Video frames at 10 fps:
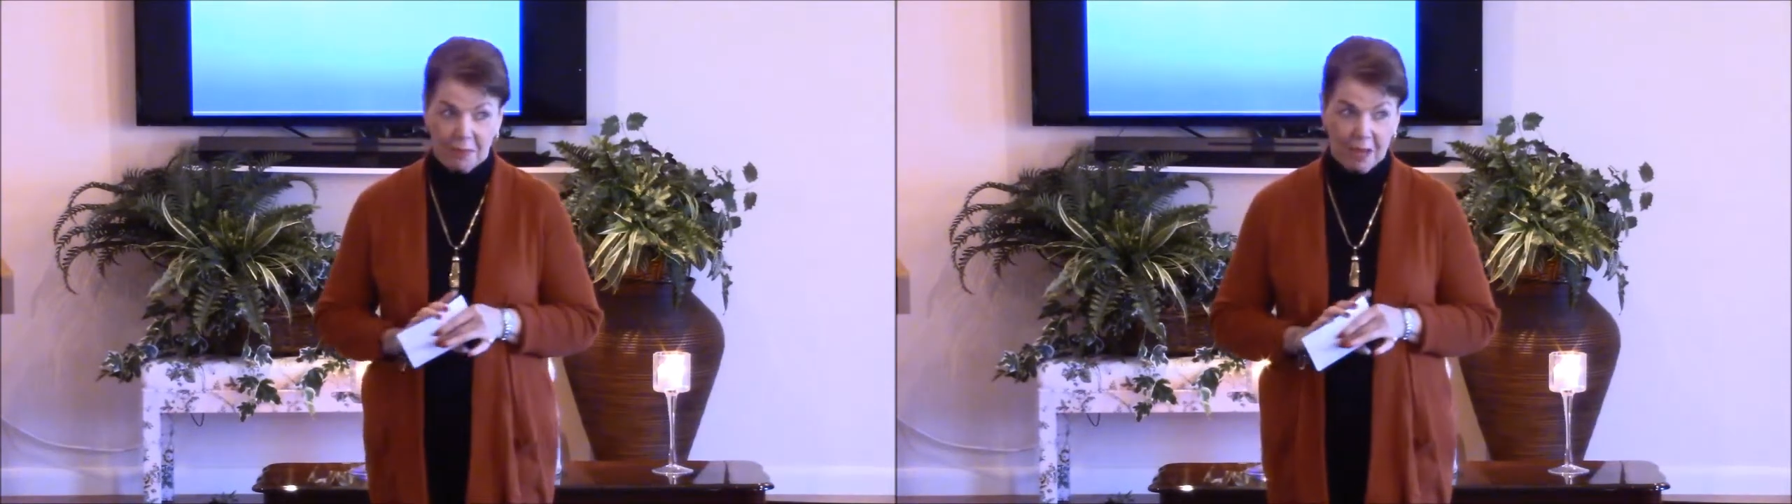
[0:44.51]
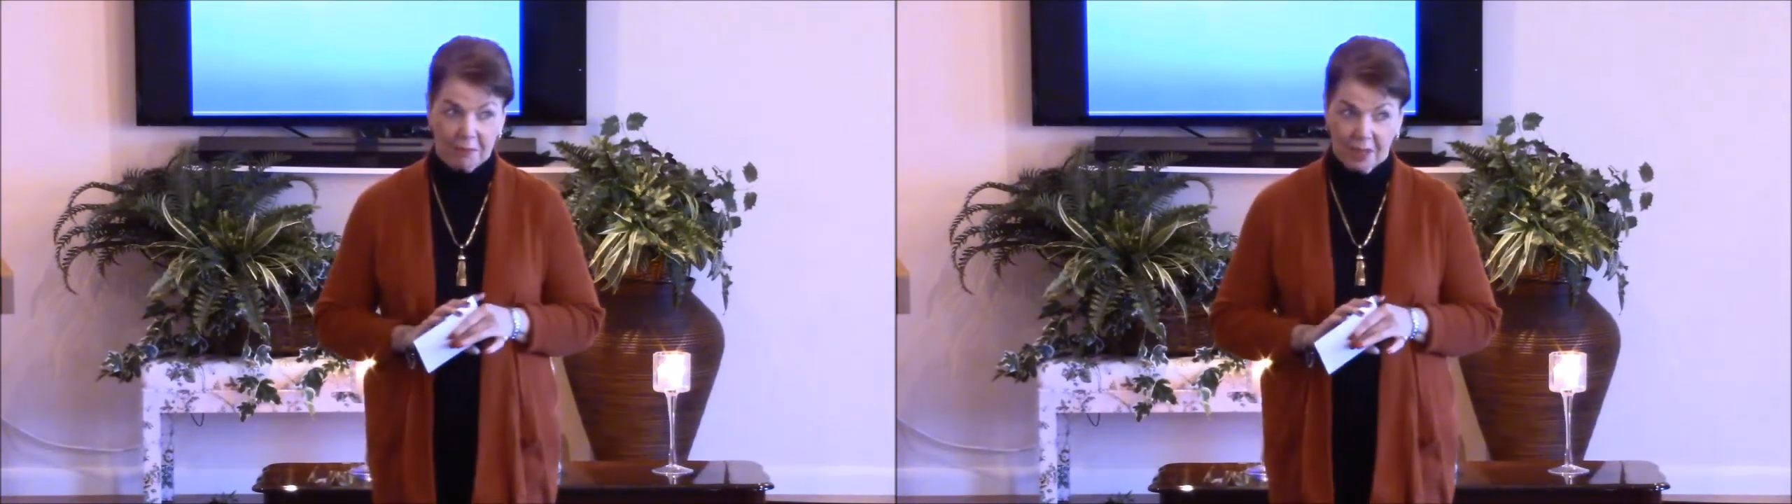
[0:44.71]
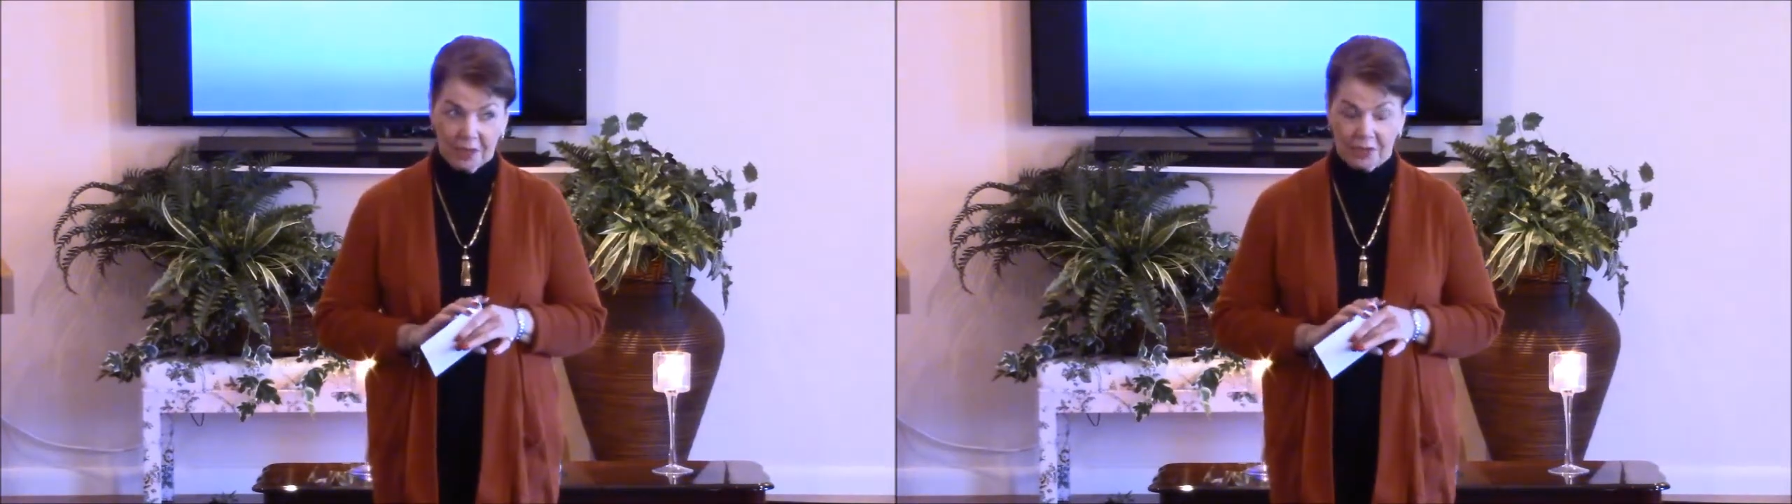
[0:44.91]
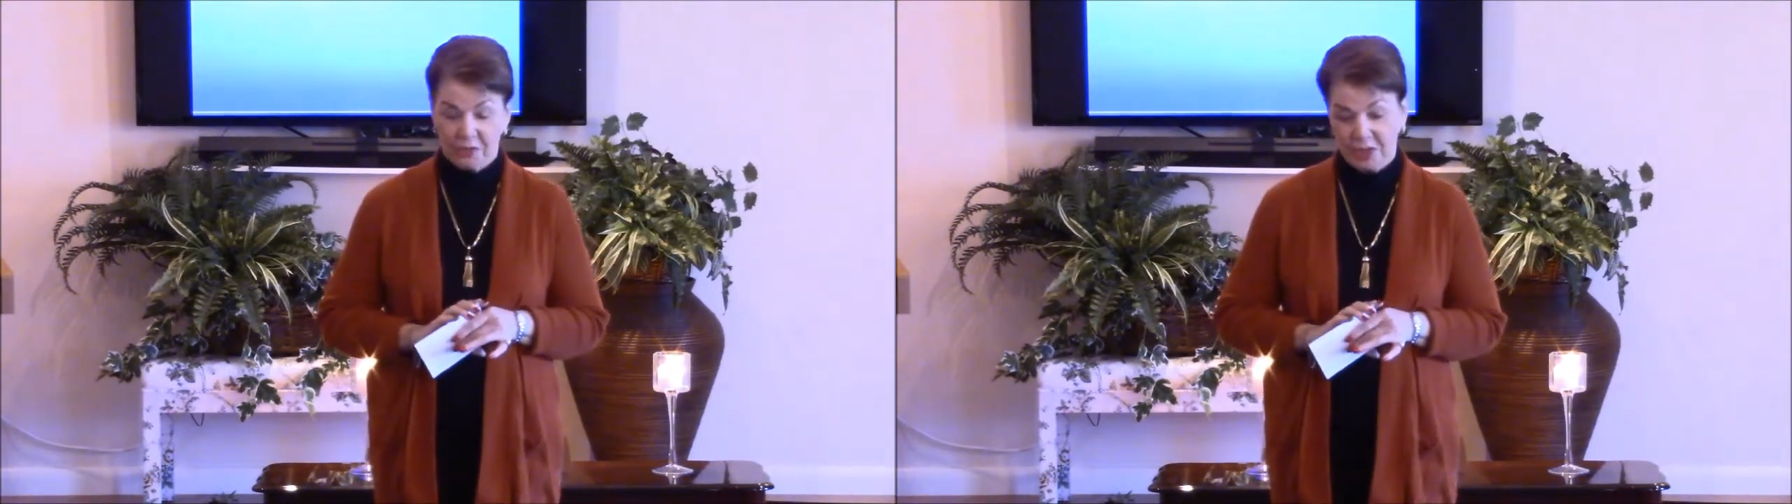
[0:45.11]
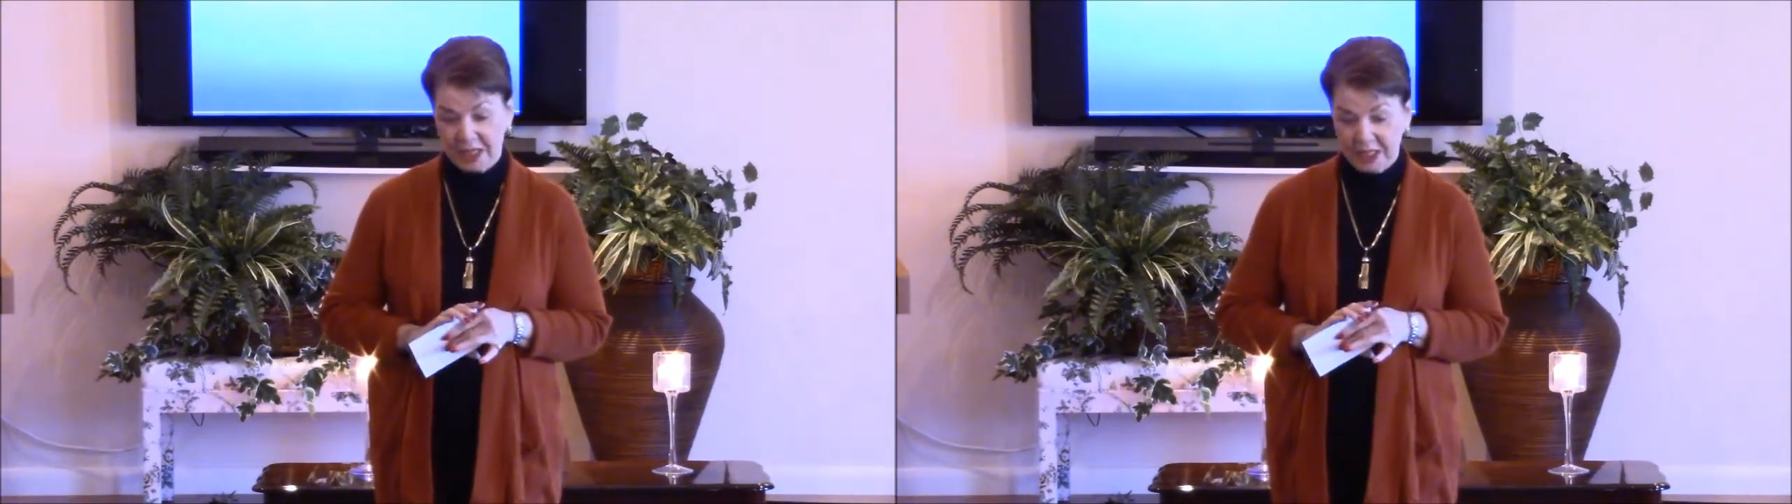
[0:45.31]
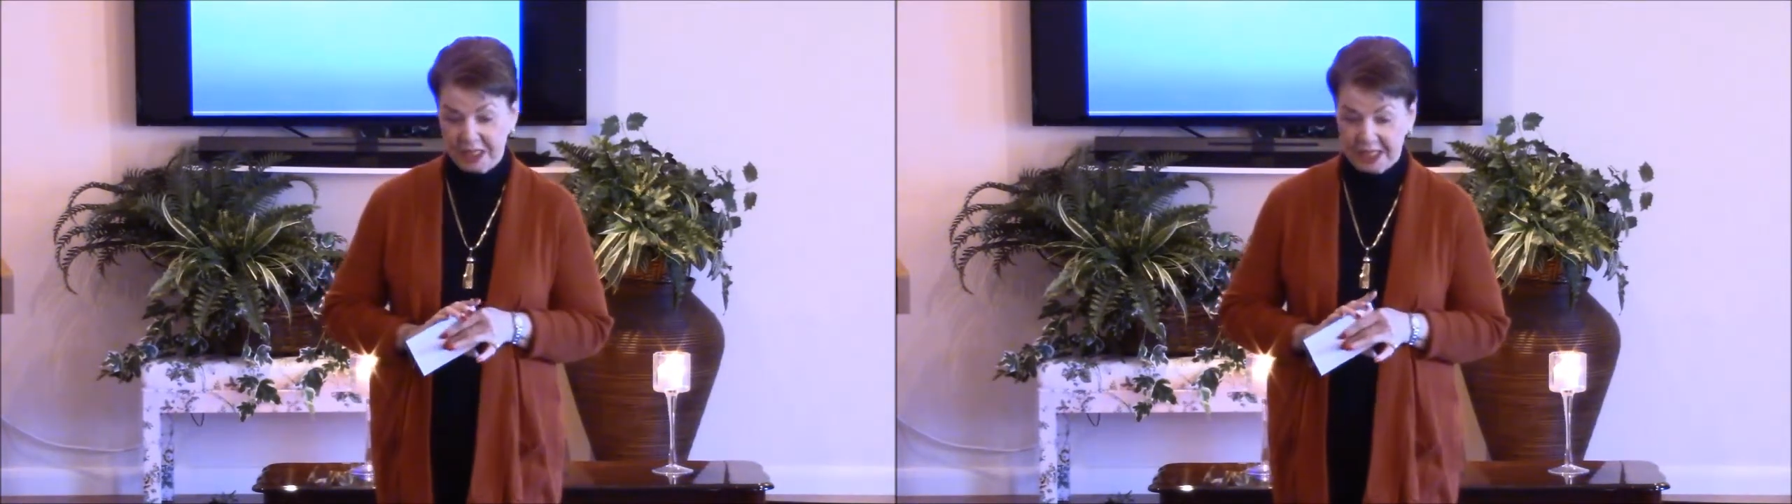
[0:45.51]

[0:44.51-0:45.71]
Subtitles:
my mother read the